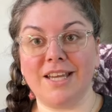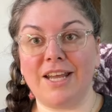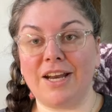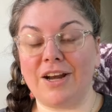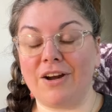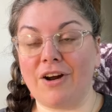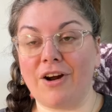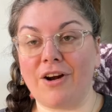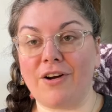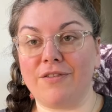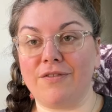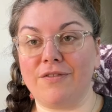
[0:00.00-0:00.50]
in
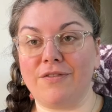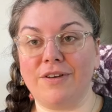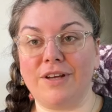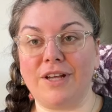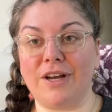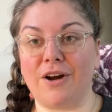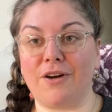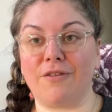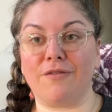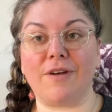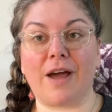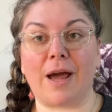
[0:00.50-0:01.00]
our
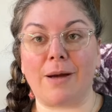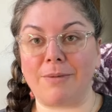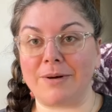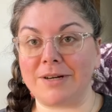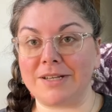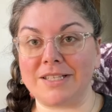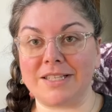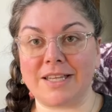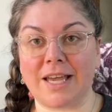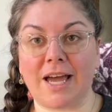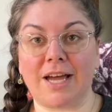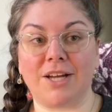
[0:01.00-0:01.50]
in our fabric
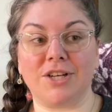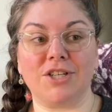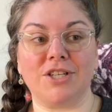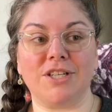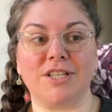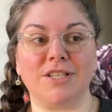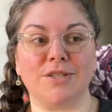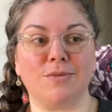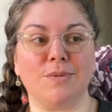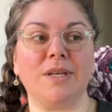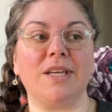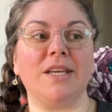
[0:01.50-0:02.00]

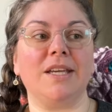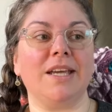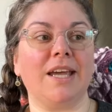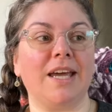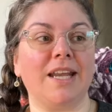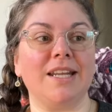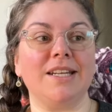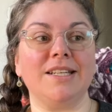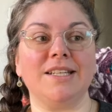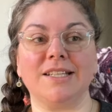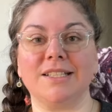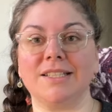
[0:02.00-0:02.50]
stashes, we can
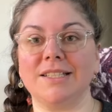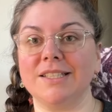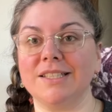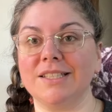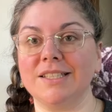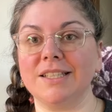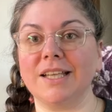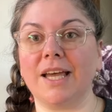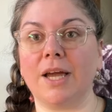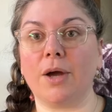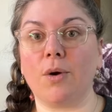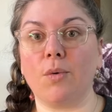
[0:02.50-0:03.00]
get addicted
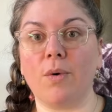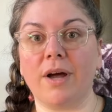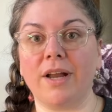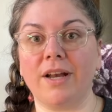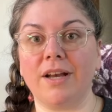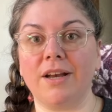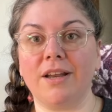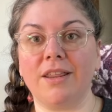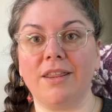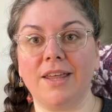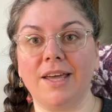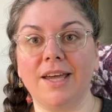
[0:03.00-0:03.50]
to like
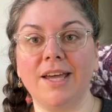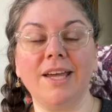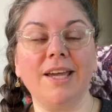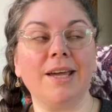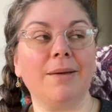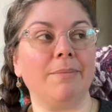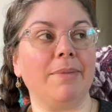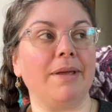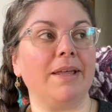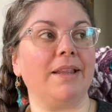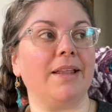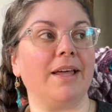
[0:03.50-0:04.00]
one thing and
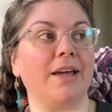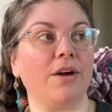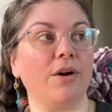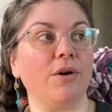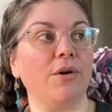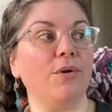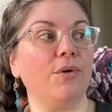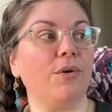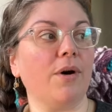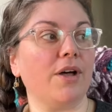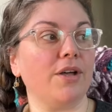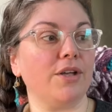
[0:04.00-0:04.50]
be like,
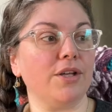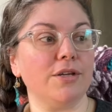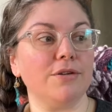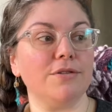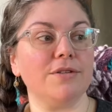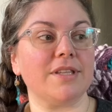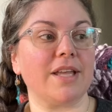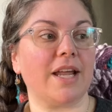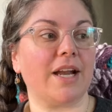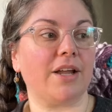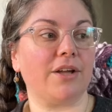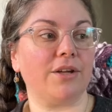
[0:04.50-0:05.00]
oh, I'll use
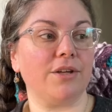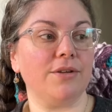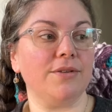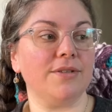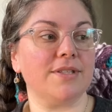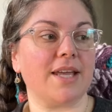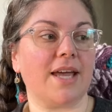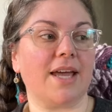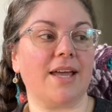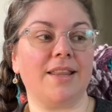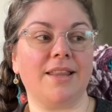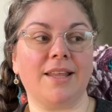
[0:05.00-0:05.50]
that, I'll use
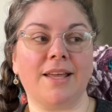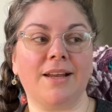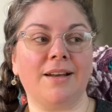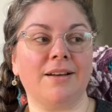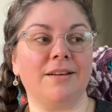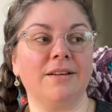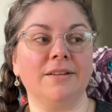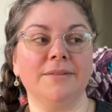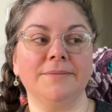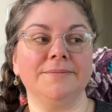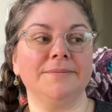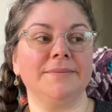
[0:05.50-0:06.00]
that, and then
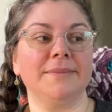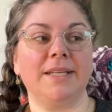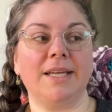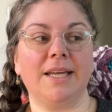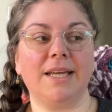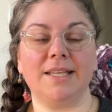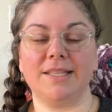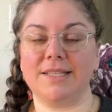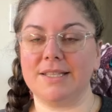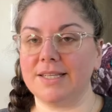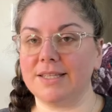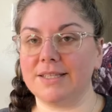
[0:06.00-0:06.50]

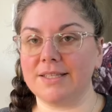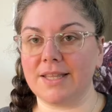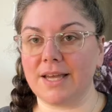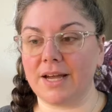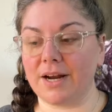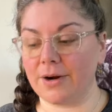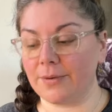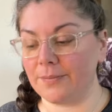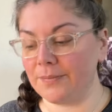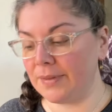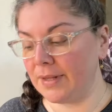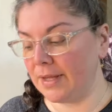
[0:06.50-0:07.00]
it sits
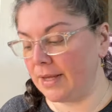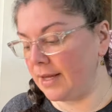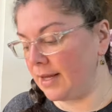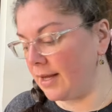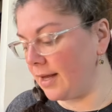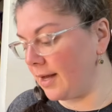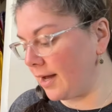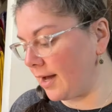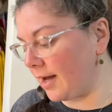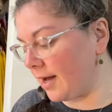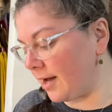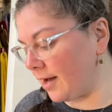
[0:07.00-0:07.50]
there.
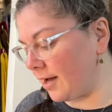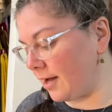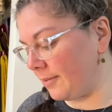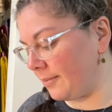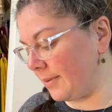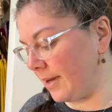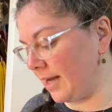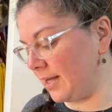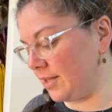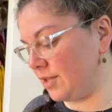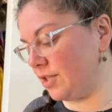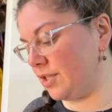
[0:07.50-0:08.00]
Um,
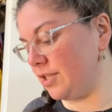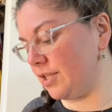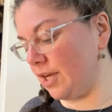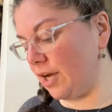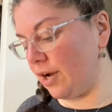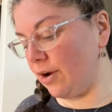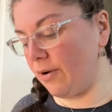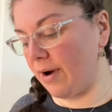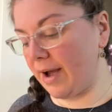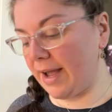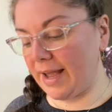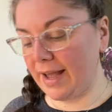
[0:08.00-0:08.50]
and
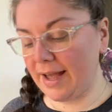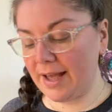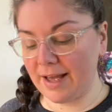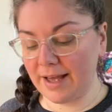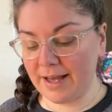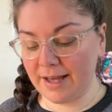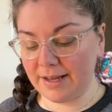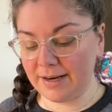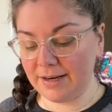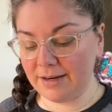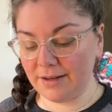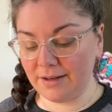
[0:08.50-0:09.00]
so I
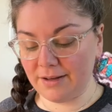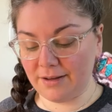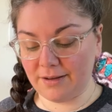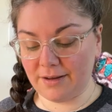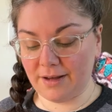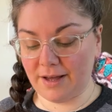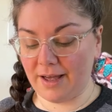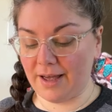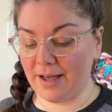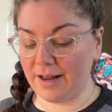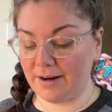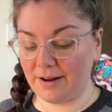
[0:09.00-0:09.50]
had, I
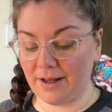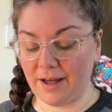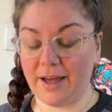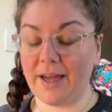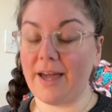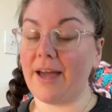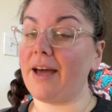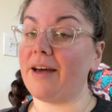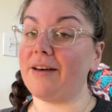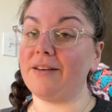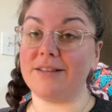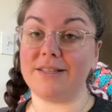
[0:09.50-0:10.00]
had, I
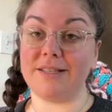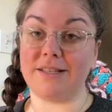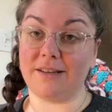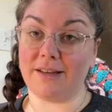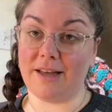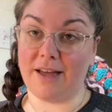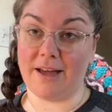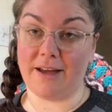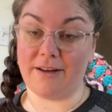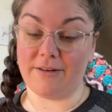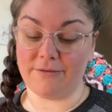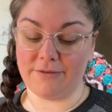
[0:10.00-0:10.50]
had, I still
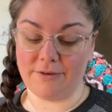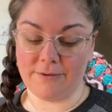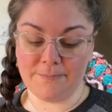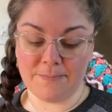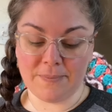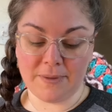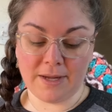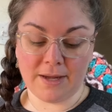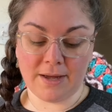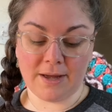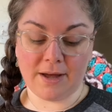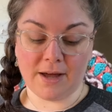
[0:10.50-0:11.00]
have,
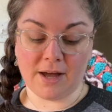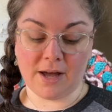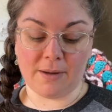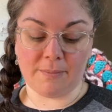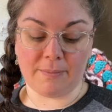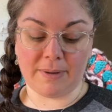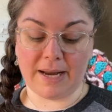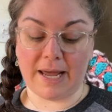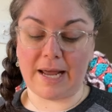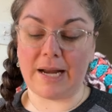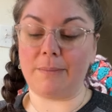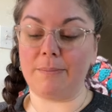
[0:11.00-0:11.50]
um,
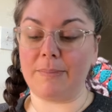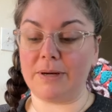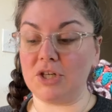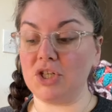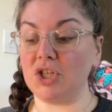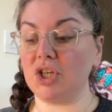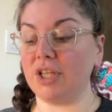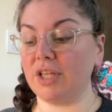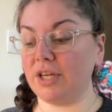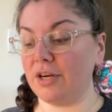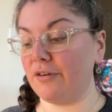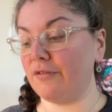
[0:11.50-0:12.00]
but I had a bunch
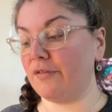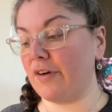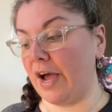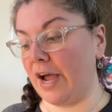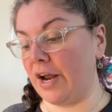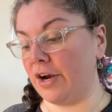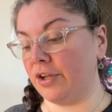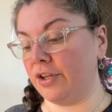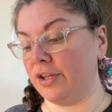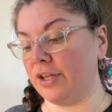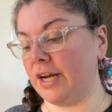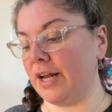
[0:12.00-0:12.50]
of clear
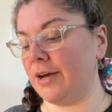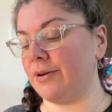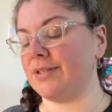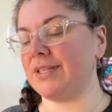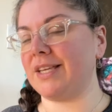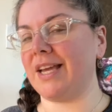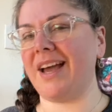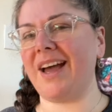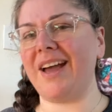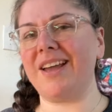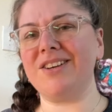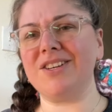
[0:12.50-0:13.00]
vinyl, and I was
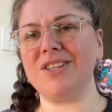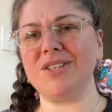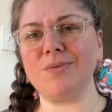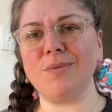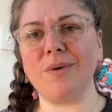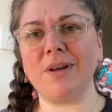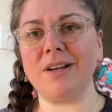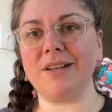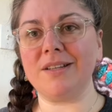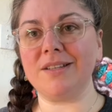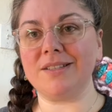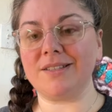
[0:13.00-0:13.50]
like, I just
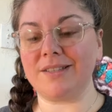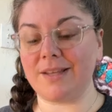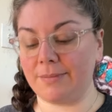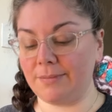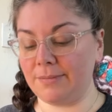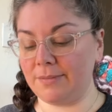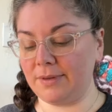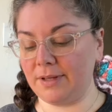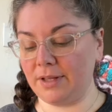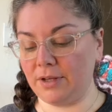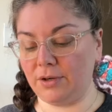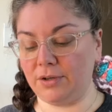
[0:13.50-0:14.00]
want
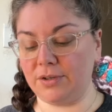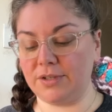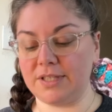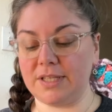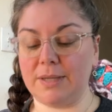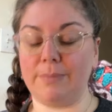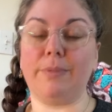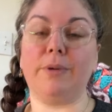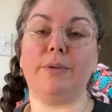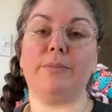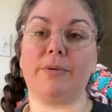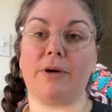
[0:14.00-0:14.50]
some little
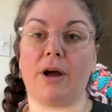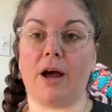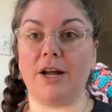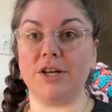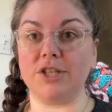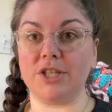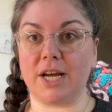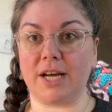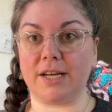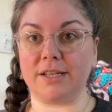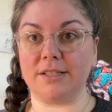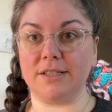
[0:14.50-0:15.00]
simple
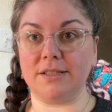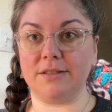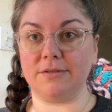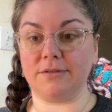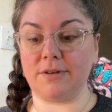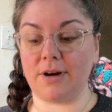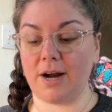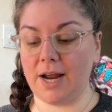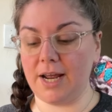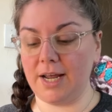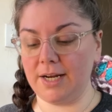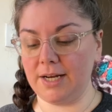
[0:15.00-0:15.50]
project,
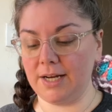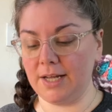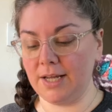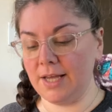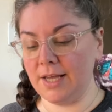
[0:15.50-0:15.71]
right?